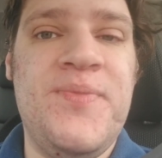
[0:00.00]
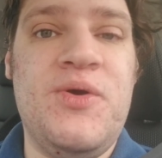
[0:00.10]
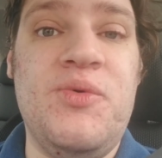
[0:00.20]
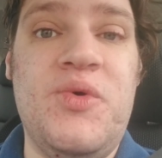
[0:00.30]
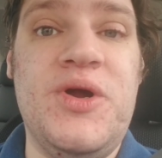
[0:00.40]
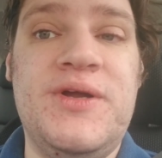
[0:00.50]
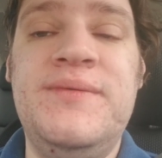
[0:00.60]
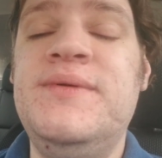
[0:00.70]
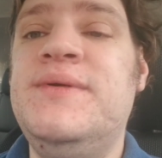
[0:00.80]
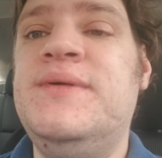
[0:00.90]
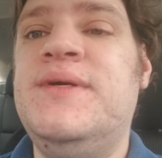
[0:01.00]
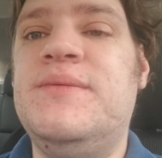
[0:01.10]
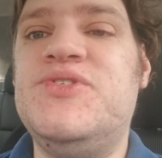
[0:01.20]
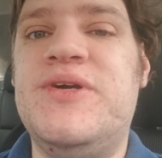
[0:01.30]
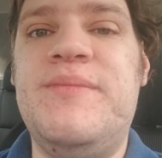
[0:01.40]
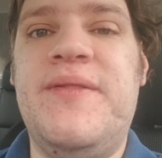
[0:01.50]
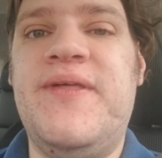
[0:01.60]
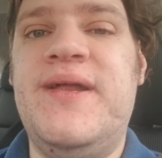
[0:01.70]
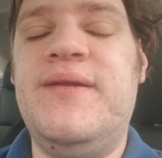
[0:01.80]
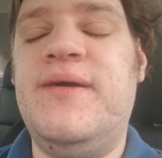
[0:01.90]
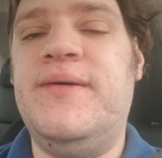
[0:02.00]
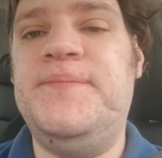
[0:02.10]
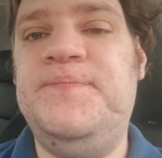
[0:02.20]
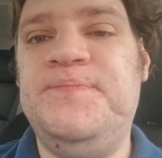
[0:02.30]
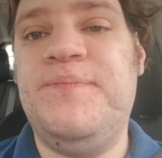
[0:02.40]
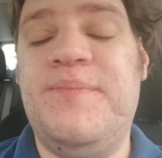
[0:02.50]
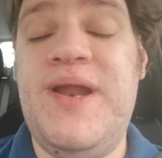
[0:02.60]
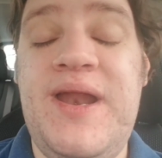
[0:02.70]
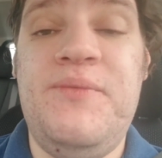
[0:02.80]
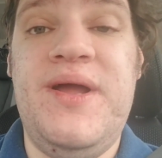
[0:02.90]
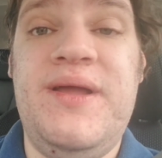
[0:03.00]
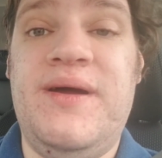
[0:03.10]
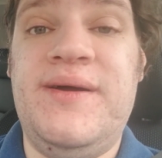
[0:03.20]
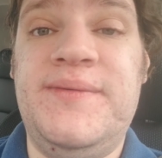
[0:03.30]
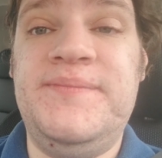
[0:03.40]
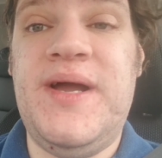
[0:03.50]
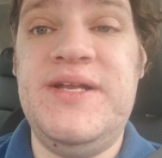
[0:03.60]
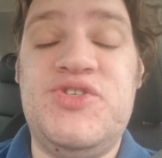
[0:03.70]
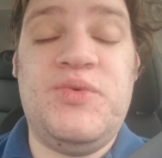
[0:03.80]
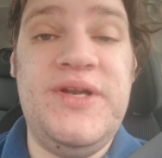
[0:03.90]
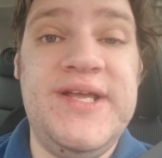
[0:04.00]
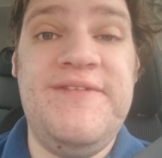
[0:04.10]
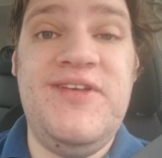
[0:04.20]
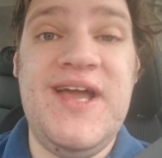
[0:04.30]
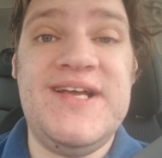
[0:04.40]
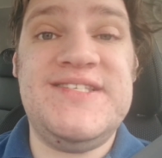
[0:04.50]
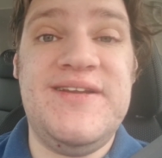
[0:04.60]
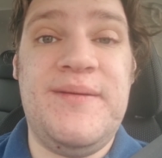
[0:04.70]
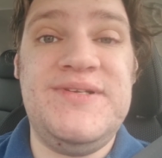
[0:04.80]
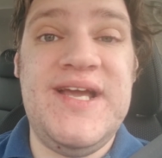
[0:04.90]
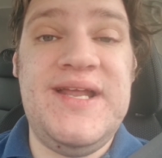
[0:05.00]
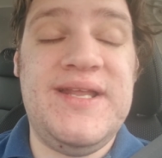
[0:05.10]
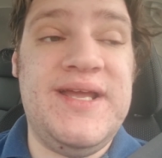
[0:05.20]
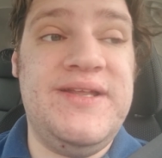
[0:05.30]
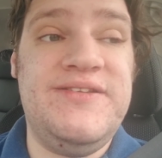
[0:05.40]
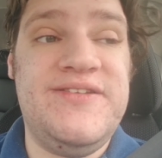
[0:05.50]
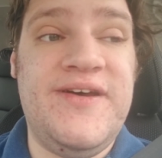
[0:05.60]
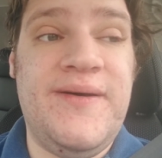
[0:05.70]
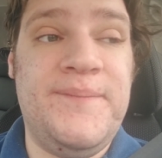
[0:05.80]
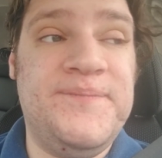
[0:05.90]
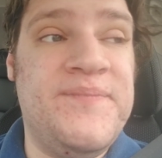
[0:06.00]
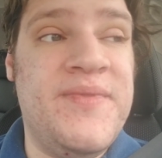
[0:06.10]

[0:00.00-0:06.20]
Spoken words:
I'm sorry about that. I just wanted to give you guys an update, and